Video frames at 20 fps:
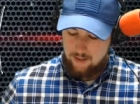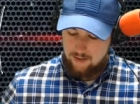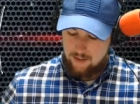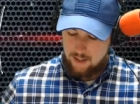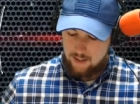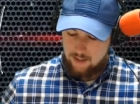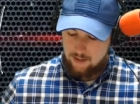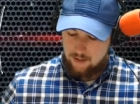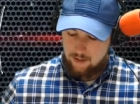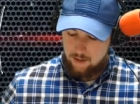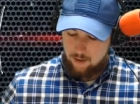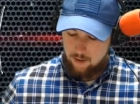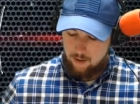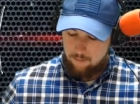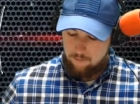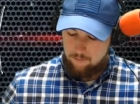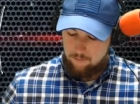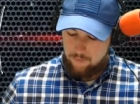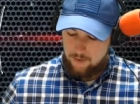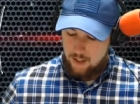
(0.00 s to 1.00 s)
States and Europe.
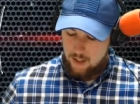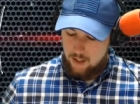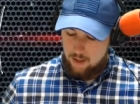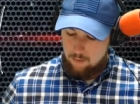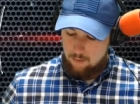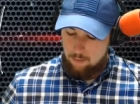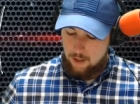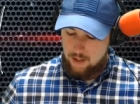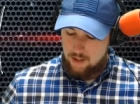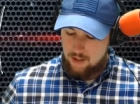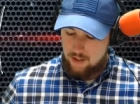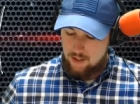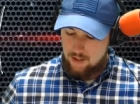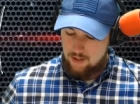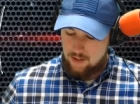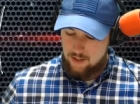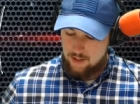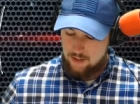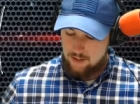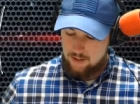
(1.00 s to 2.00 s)
But
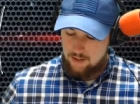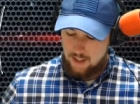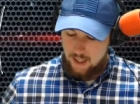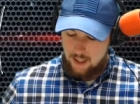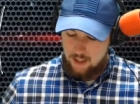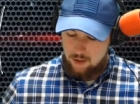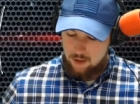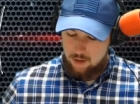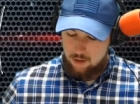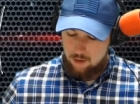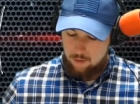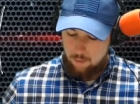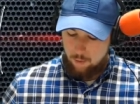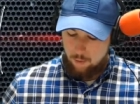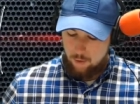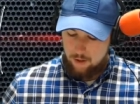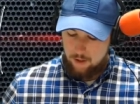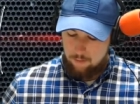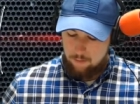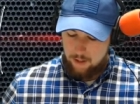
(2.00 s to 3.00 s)
Jesus, a Jew
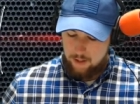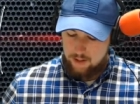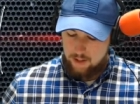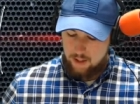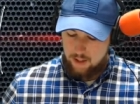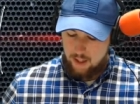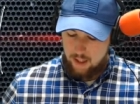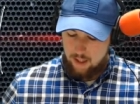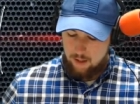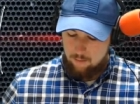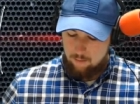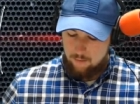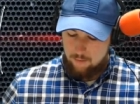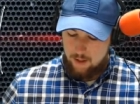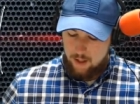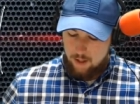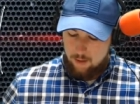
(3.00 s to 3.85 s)
born in Bethlehem,